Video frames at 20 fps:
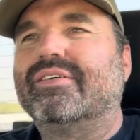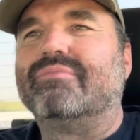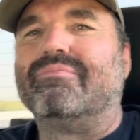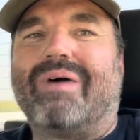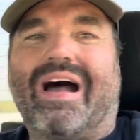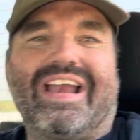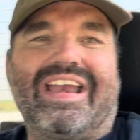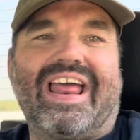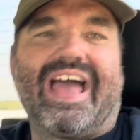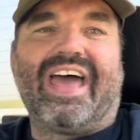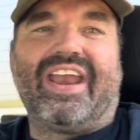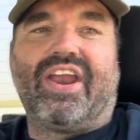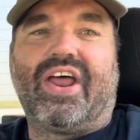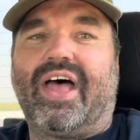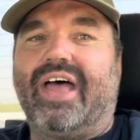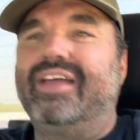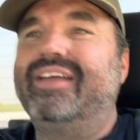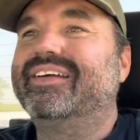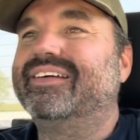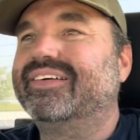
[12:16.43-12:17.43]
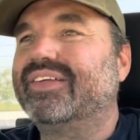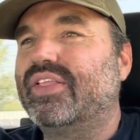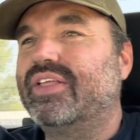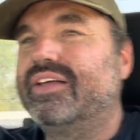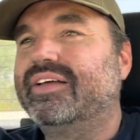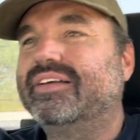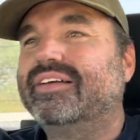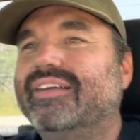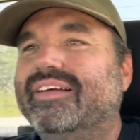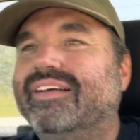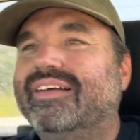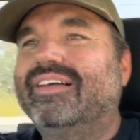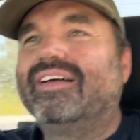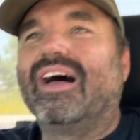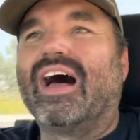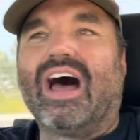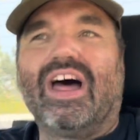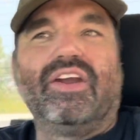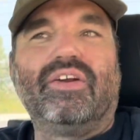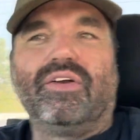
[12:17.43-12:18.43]
my dad and
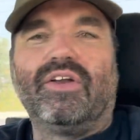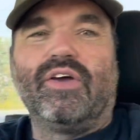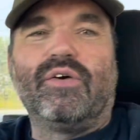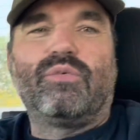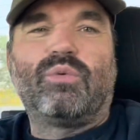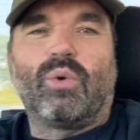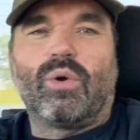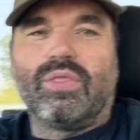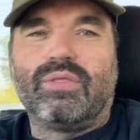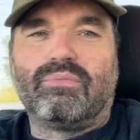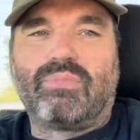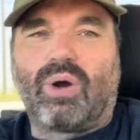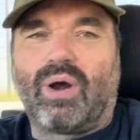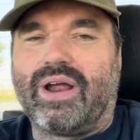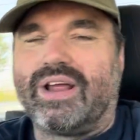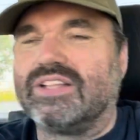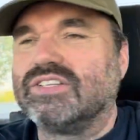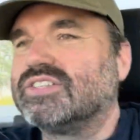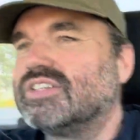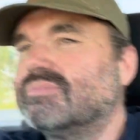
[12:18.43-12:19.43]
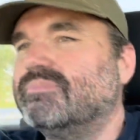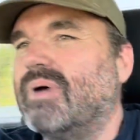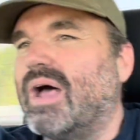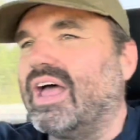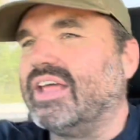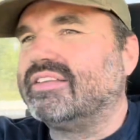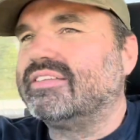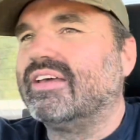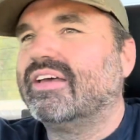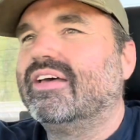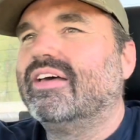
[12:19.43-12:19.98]
I don't know if we're the brains, but